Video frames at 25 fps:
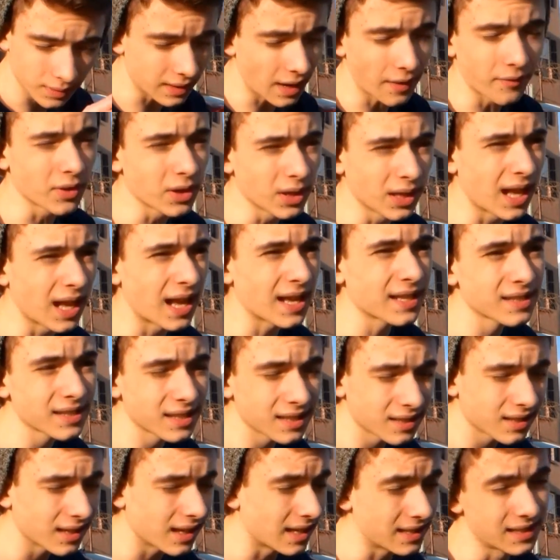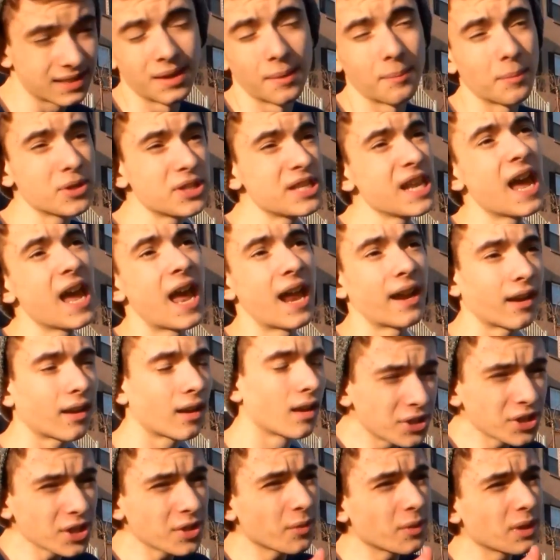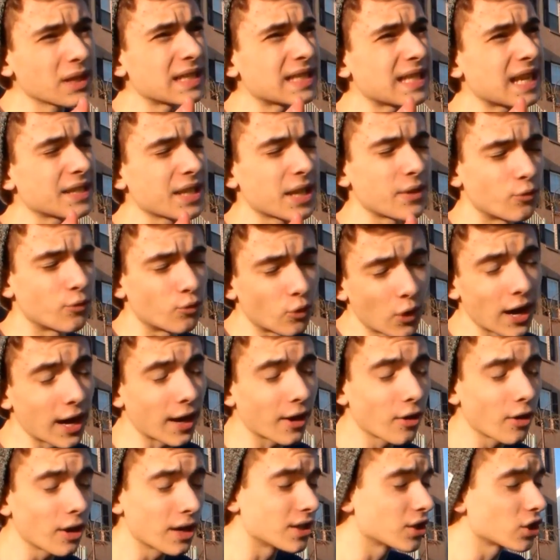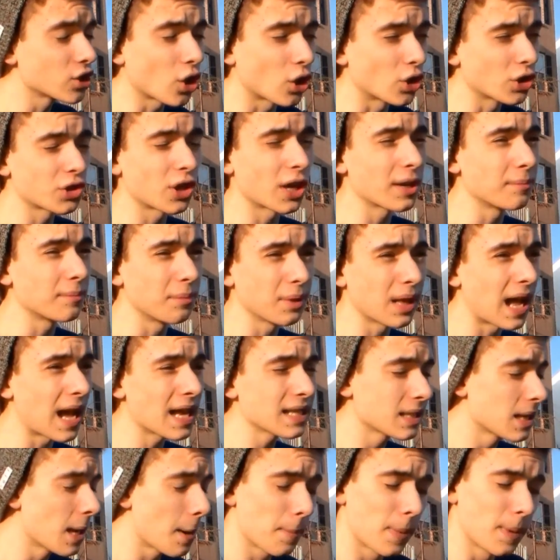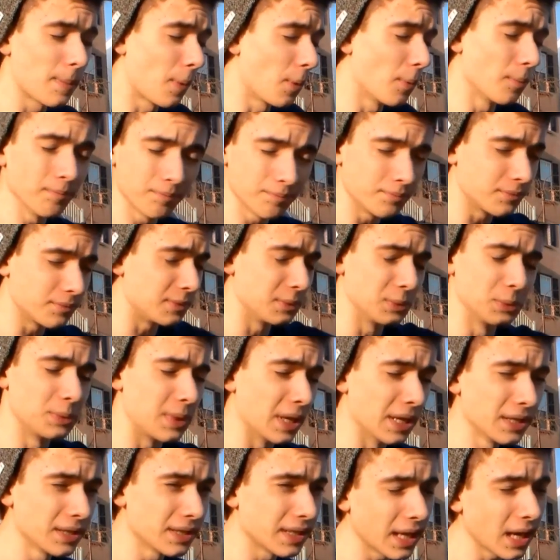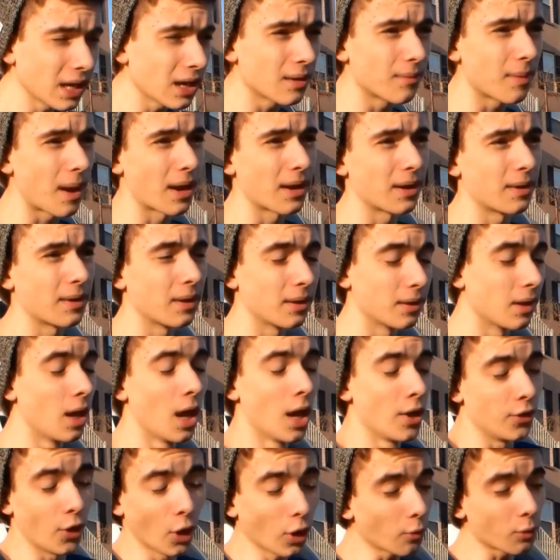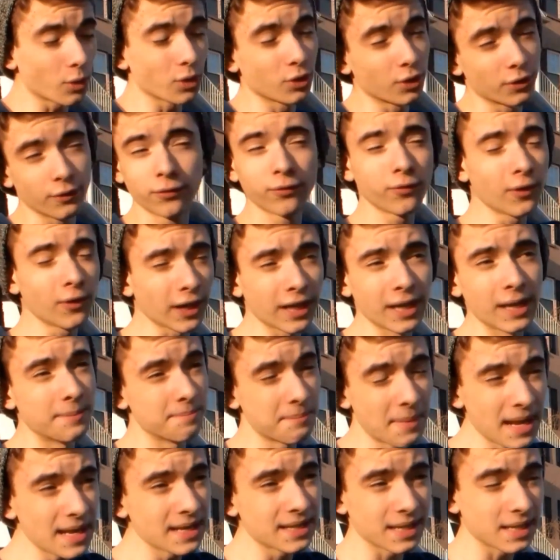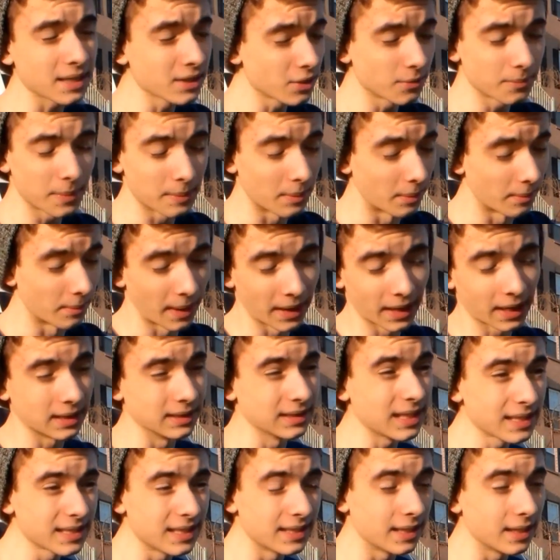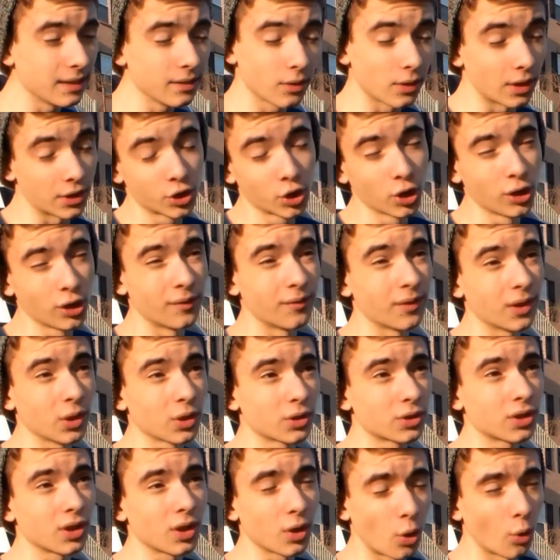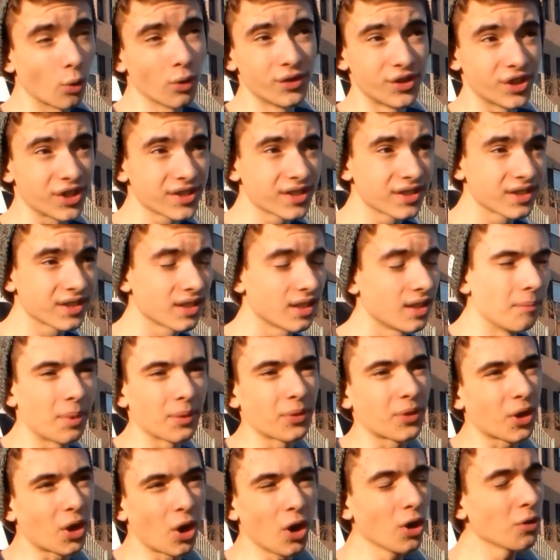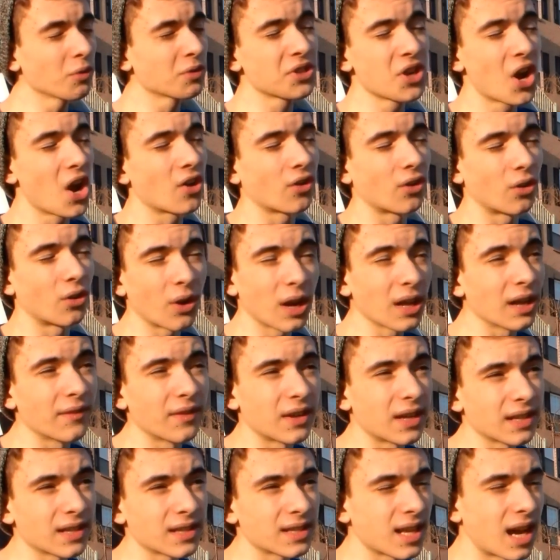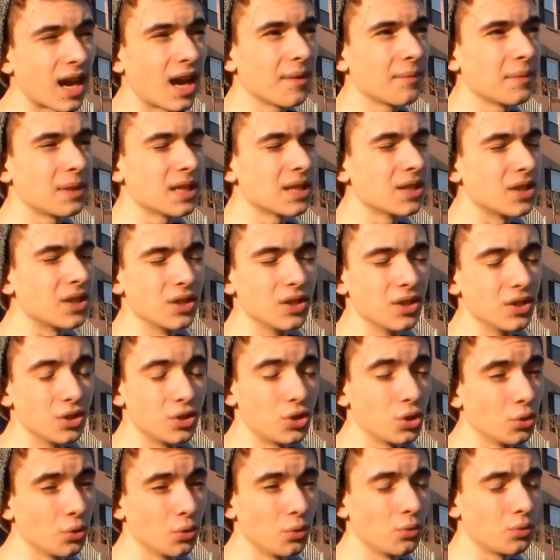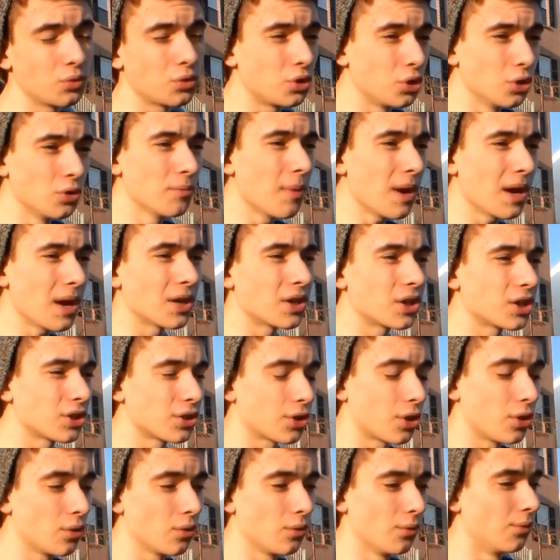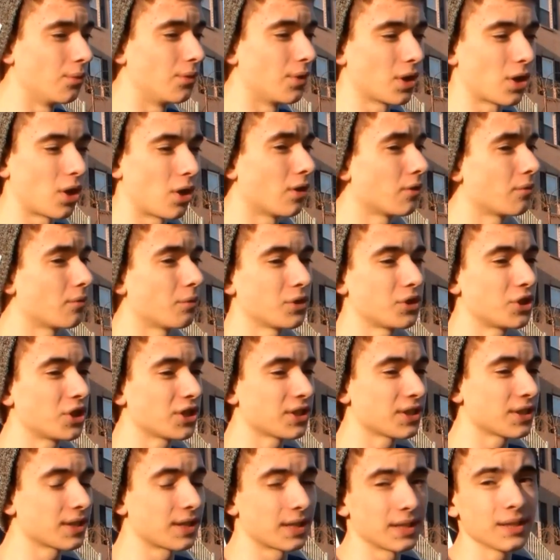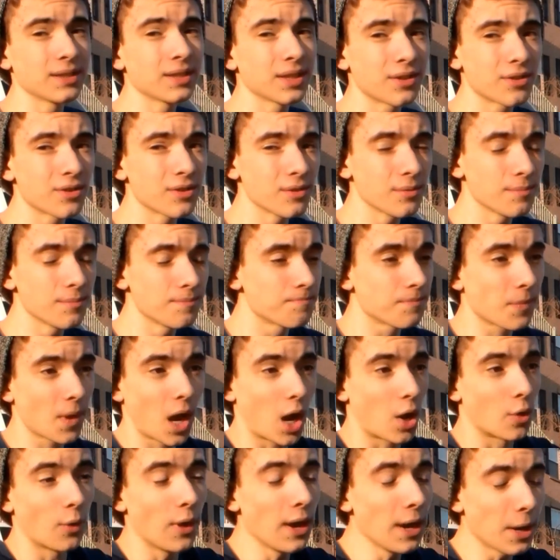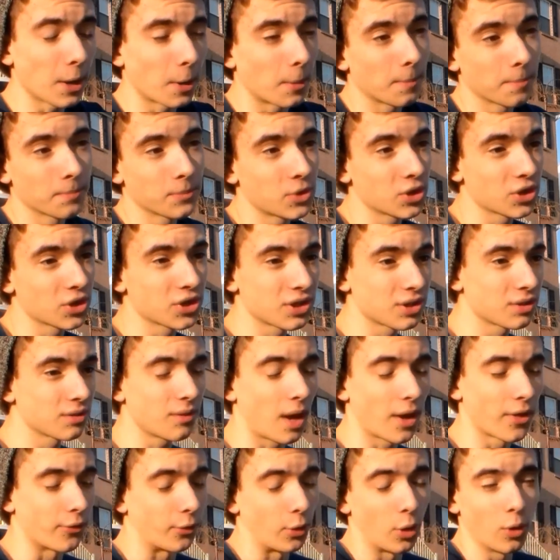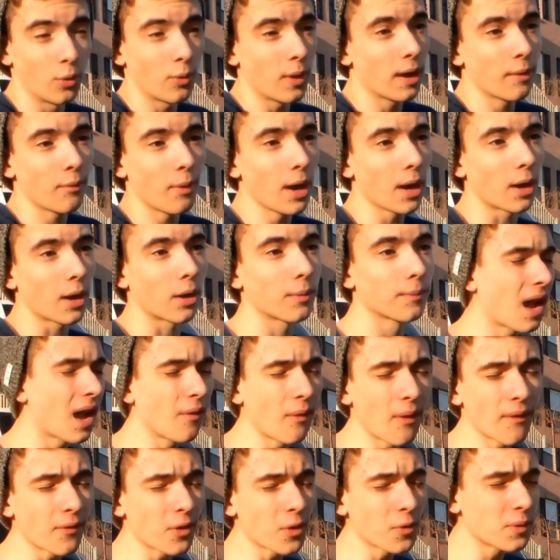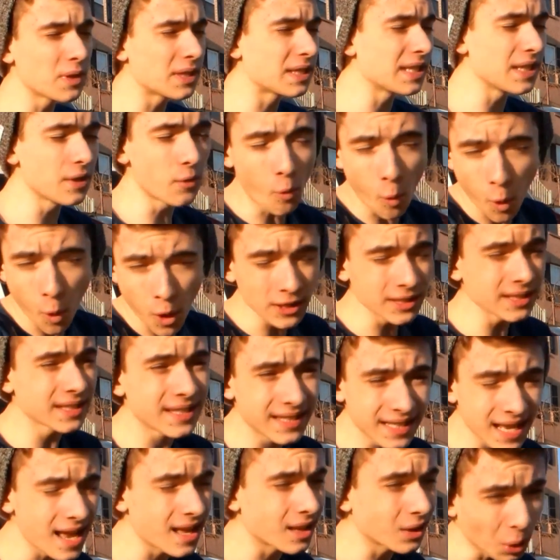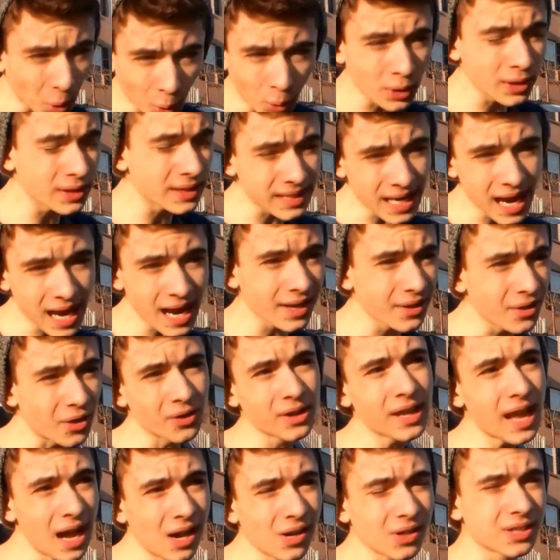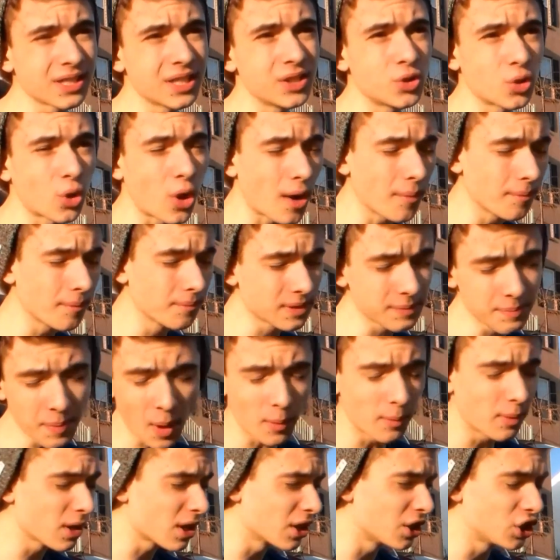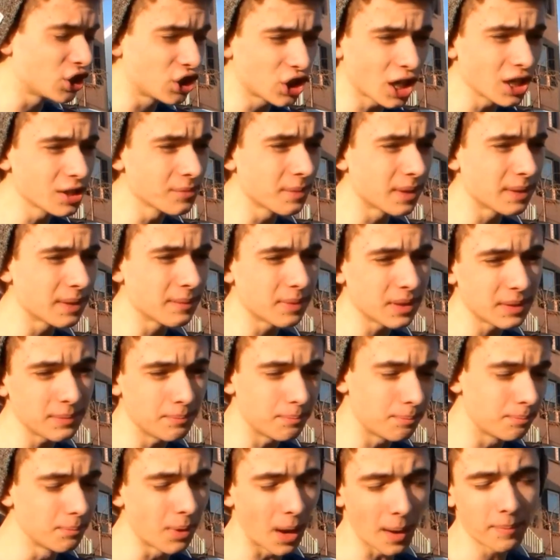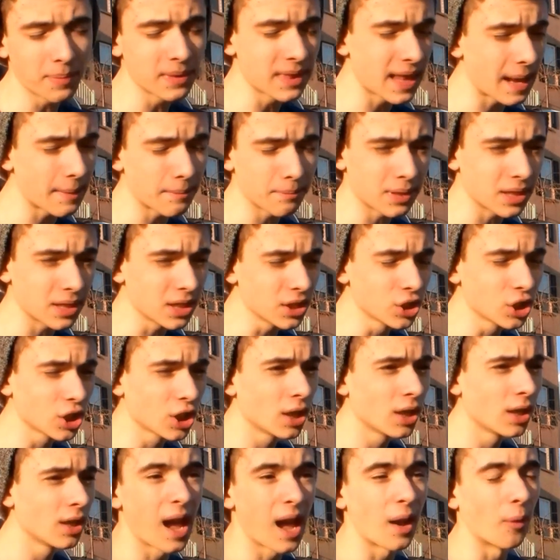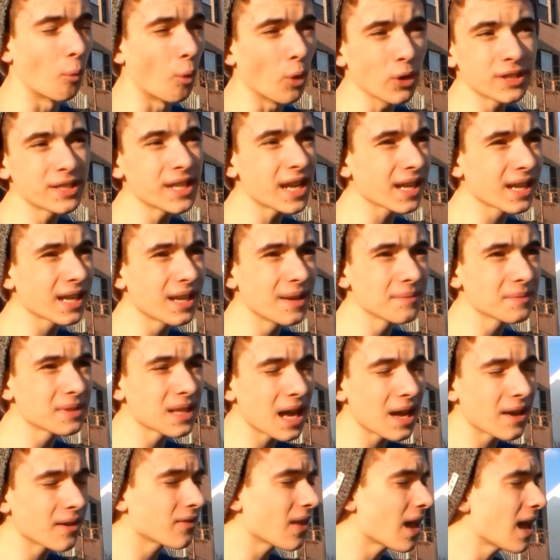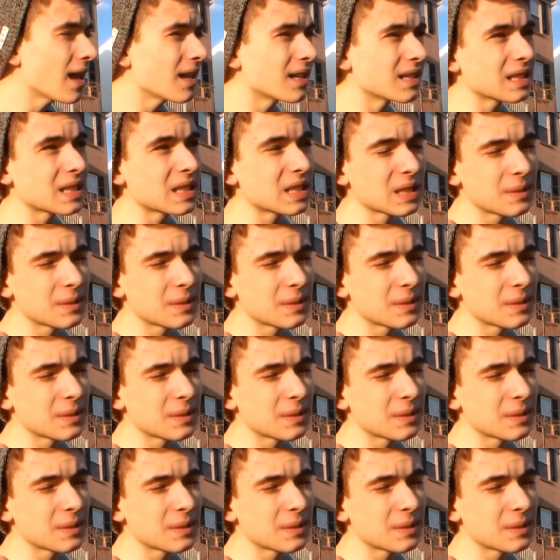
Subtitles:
Nevertheless, it's number 10. Originally released as a rare in Star Strike Blast, people didn't care about it. The artwork looked freaking amazing, so people might have collected it. They should have, it looked gorgeous. But the card was not relevant at the time, it didn't do too much, so the card was just considered a rare. Just a throwaway rare. However, we see one set Lord of the Tachyon Galaxy drop, Spellbook of Judgment be up in that bitch, and what deck comes out of that?